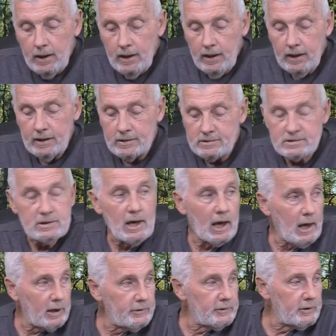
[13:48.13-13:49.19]
is
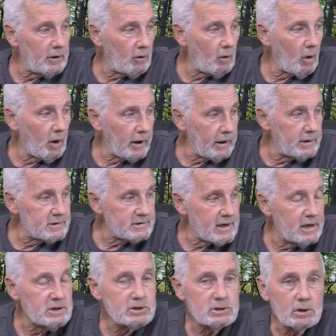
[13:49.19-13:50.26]
their
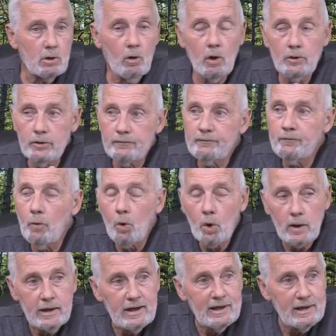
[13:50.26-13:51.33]
organization called the
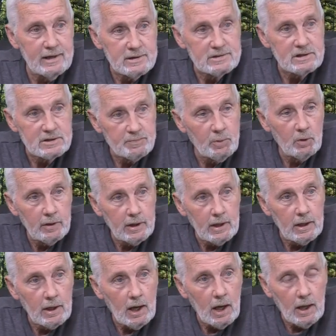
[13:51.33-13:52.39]
4 E's is putting
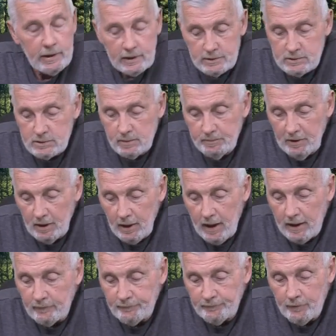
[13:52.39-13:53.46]
it on. It should be a
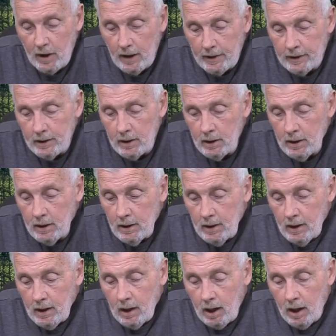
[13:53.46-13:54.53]
lot of fun.
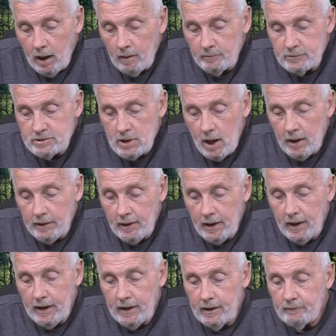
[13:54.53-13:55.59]
John and
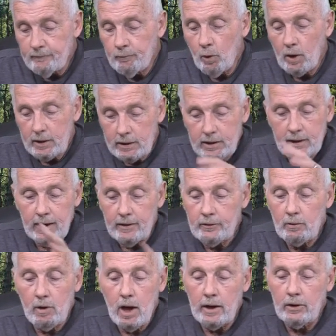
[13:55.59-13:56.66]
I have worked
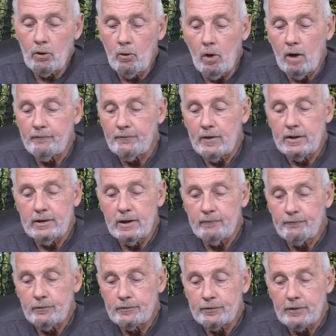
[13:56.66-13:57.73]
together on and off on
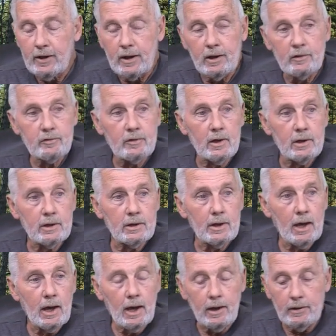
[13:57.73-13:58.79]
different things, and
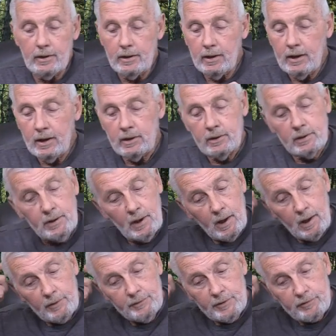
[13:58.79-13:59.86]

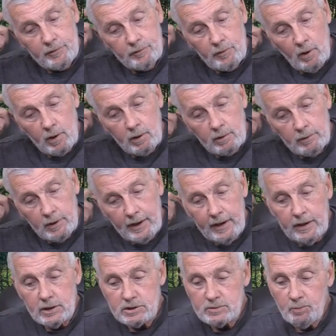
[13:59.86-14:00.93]
this is our
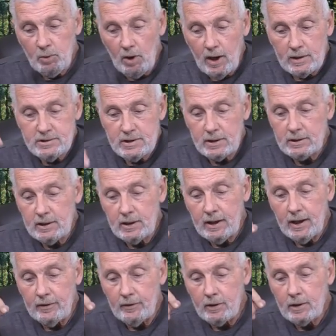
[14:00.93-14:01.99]
latest project
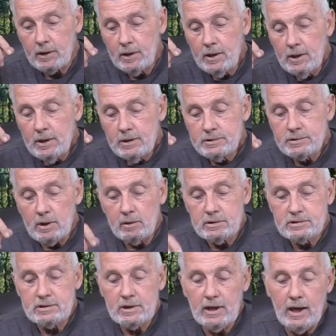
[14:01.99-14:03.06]
together. So
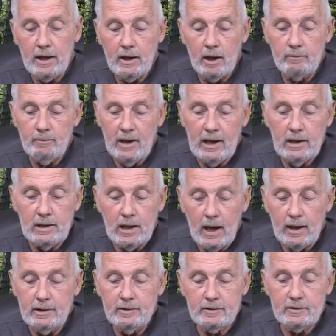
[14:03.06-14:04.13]
it's again on May
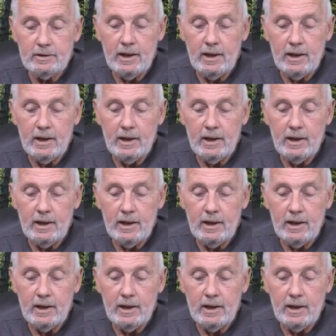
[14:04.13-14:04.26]
9th